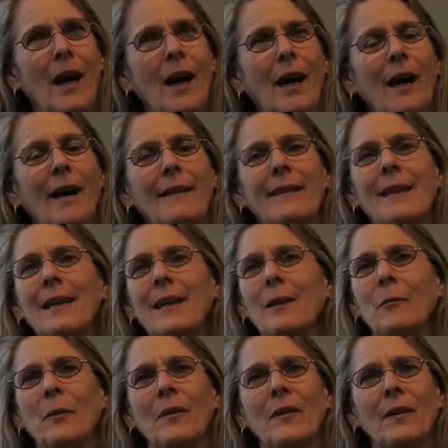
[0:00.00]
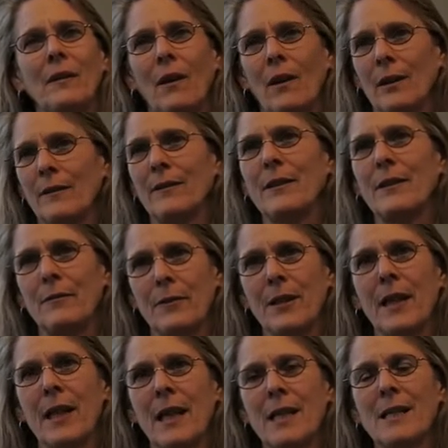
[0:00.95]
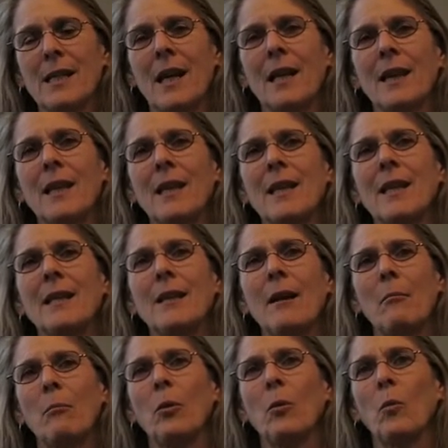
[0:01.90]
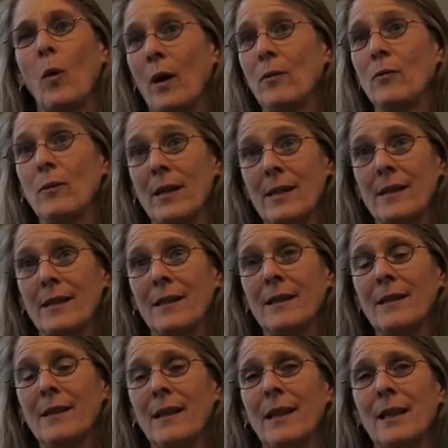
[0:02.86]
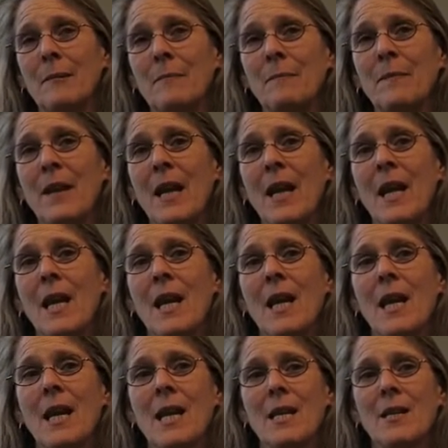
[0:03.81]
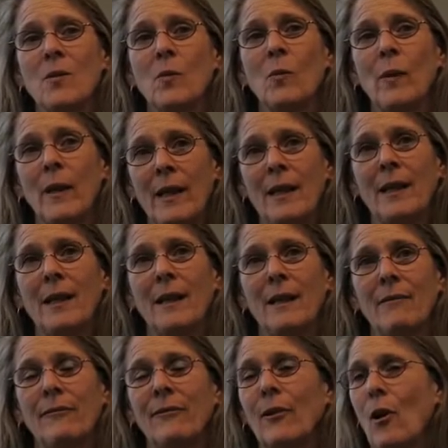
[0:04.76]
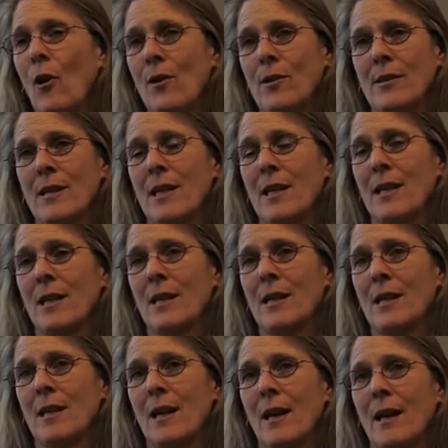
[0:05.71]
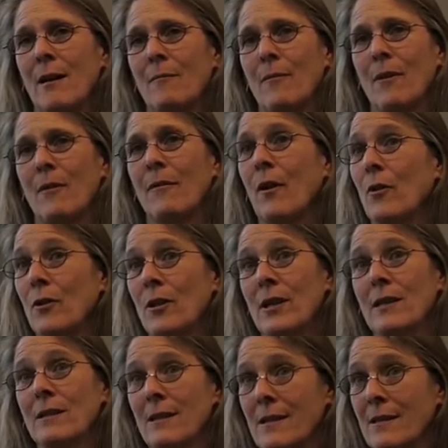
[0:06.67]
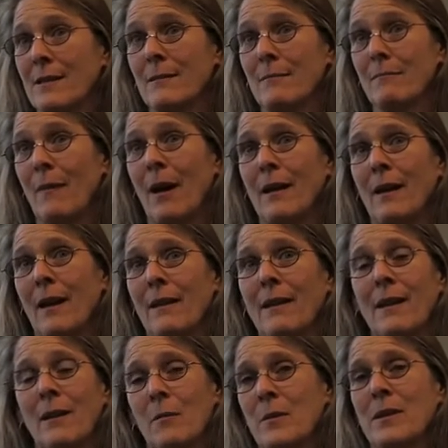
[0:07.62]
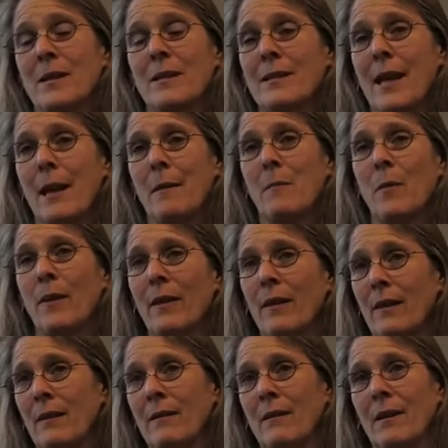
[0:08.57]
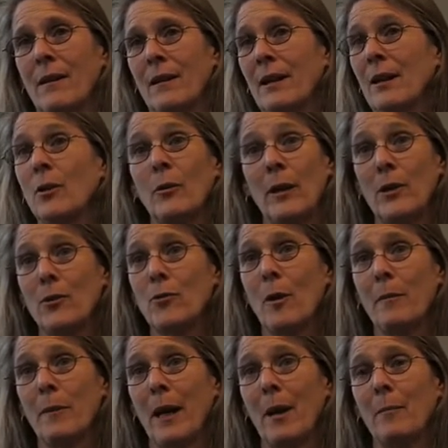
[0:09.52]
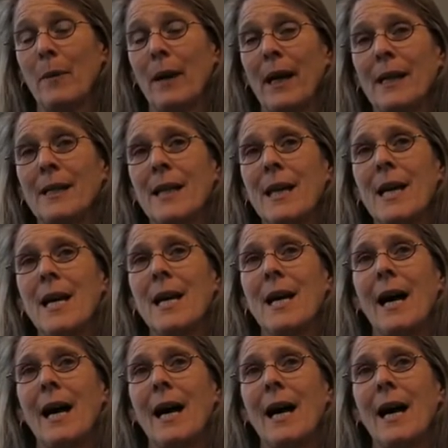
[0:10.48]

I think it was a lot of different things. I think the number one reason is really the flaws in the voting system. I think it was the same with the Hillary and Trump campaign.